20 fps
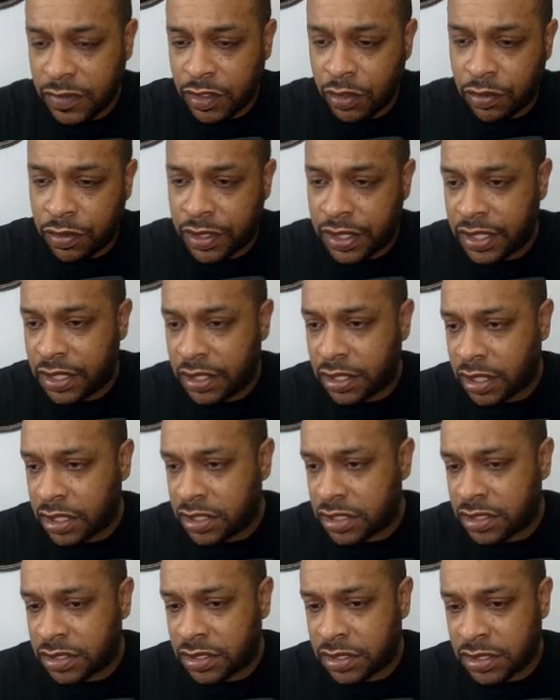Or here,
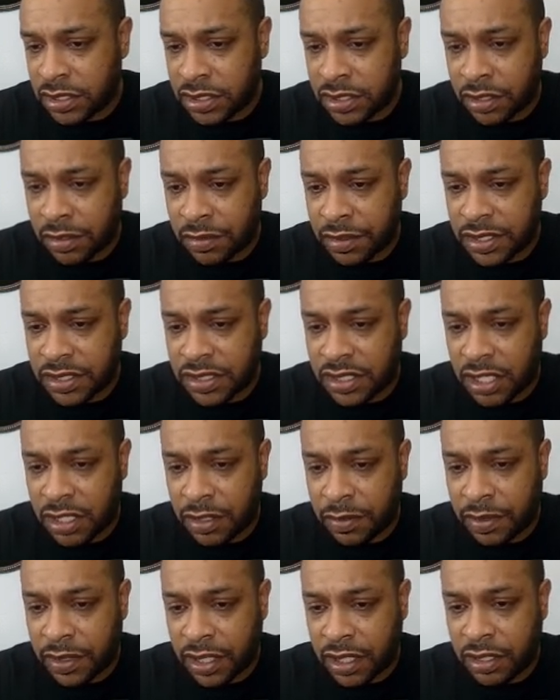it's already set
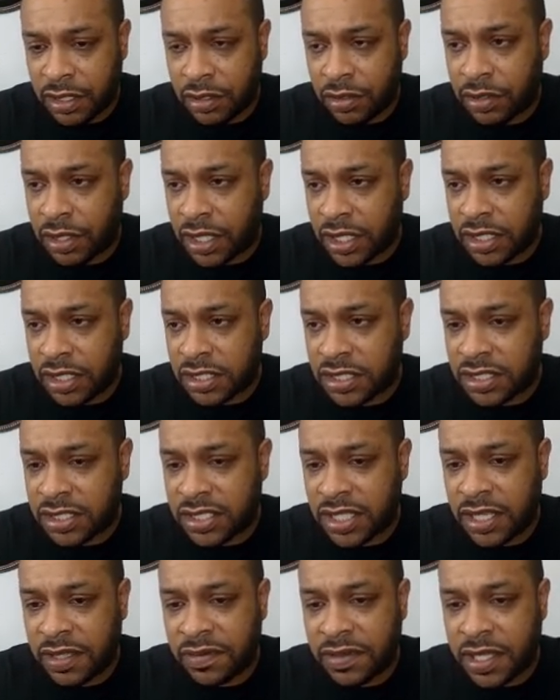up. I can just
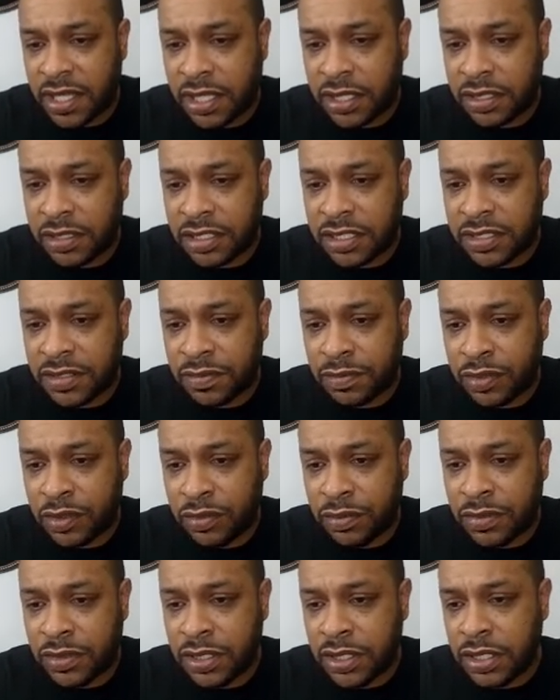save that and just
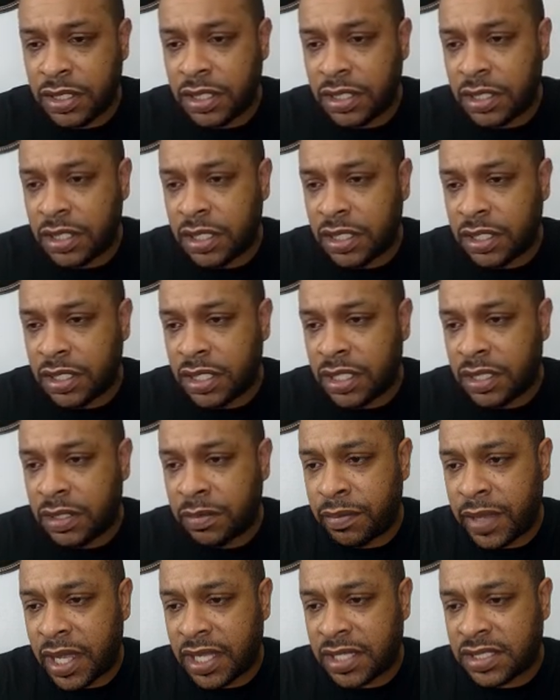boop, and
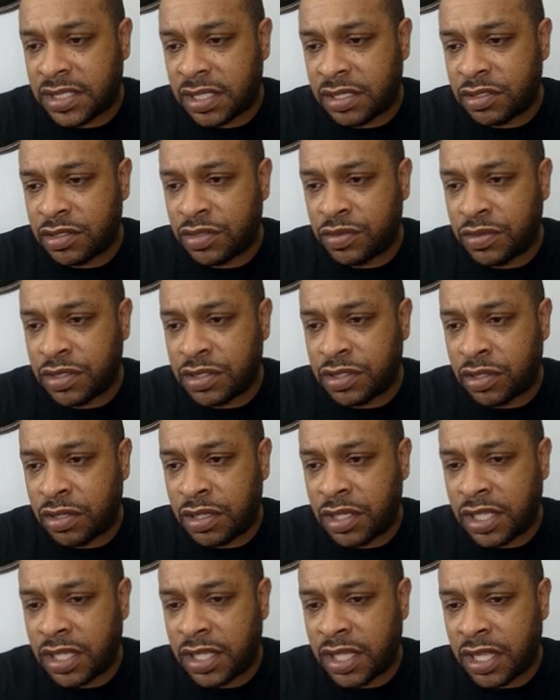then max out, switch
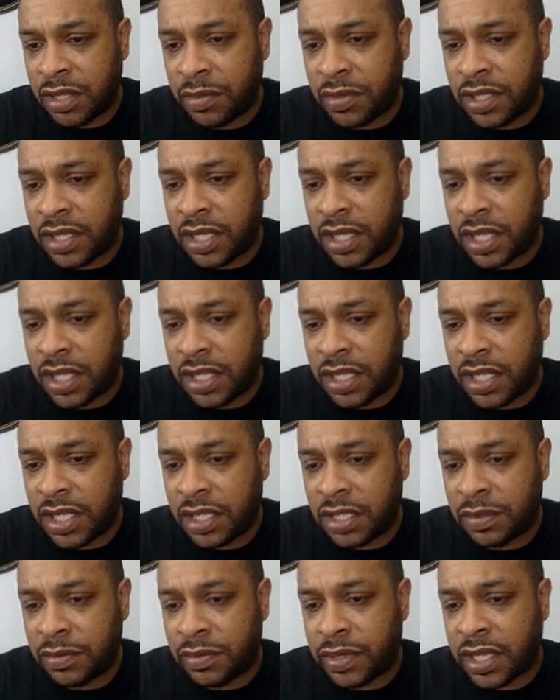all the Klima that I
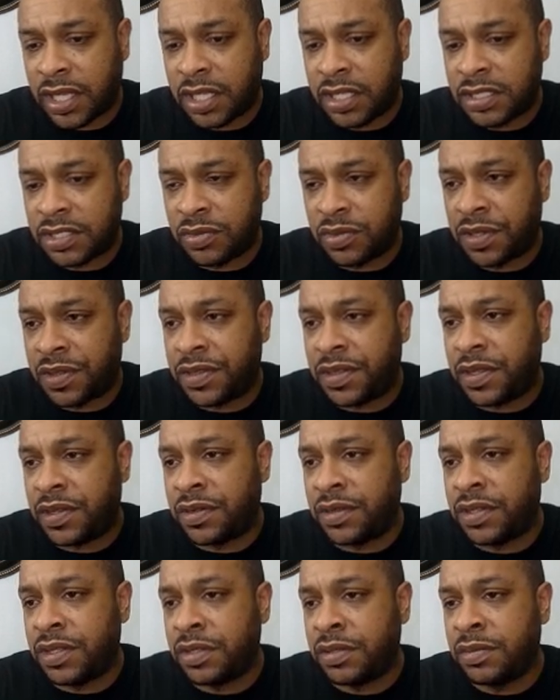got back into
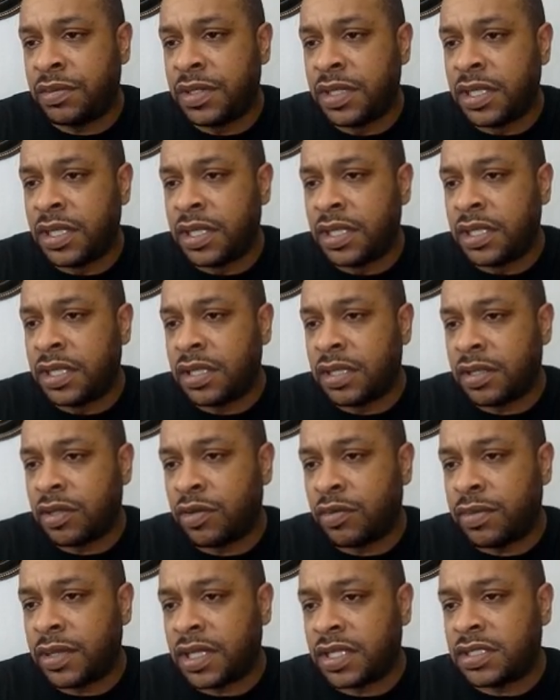Ethereum,
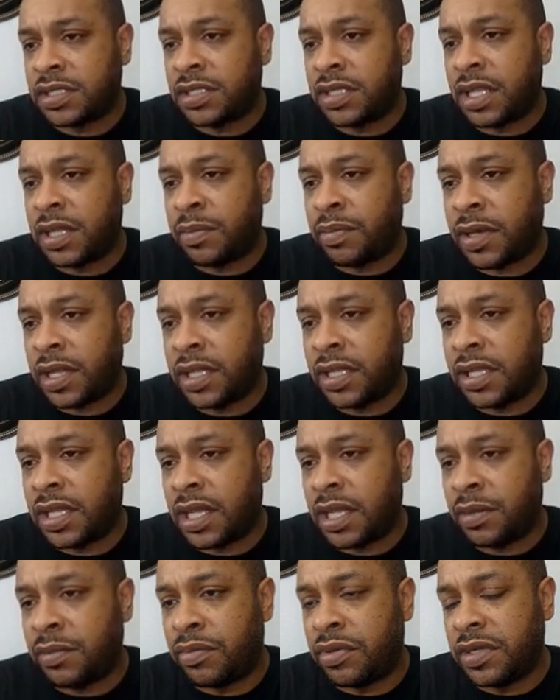go back to that
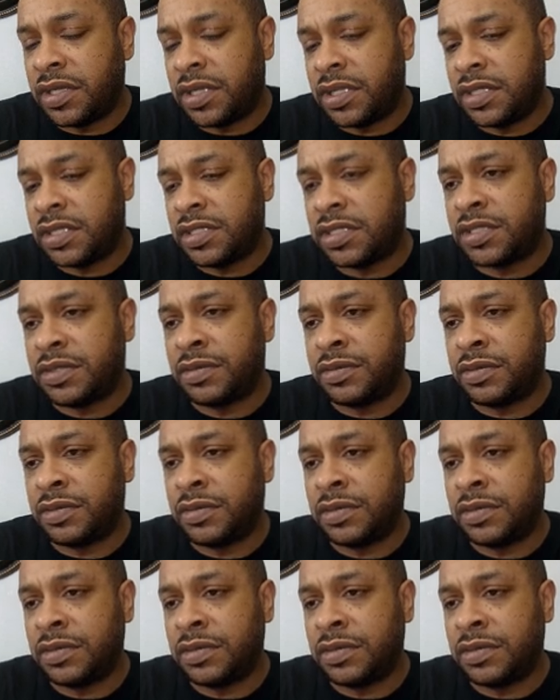Polygon bridge,